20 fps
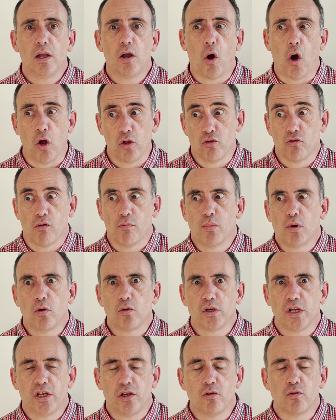honorable
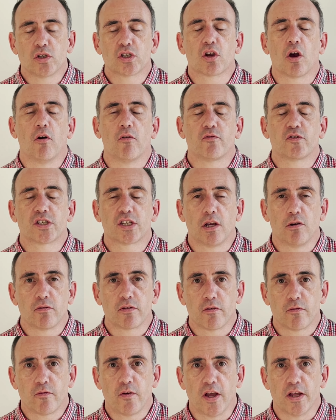use of
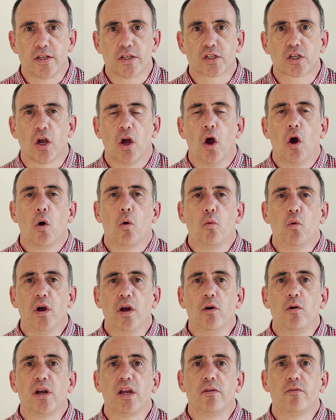self-defense,
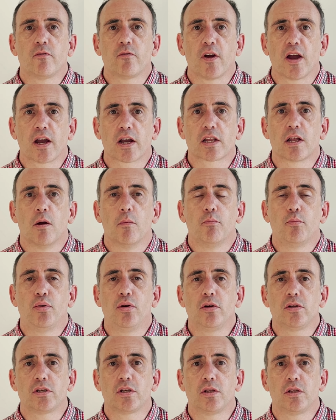will in fact
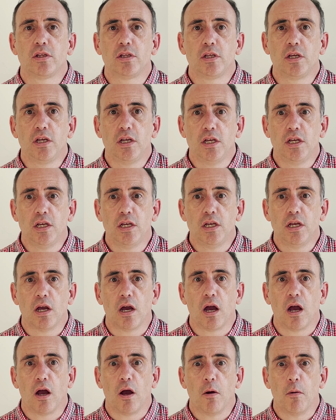put the
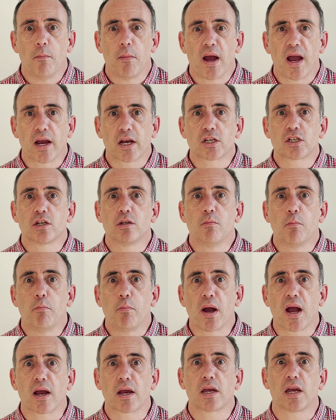action
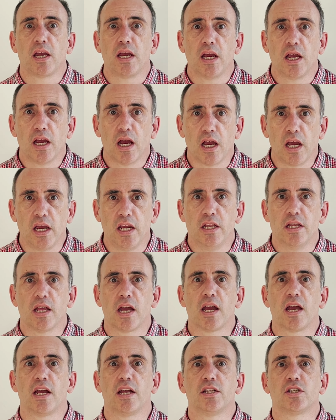back in the
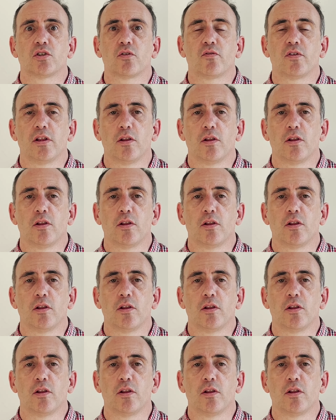hands of the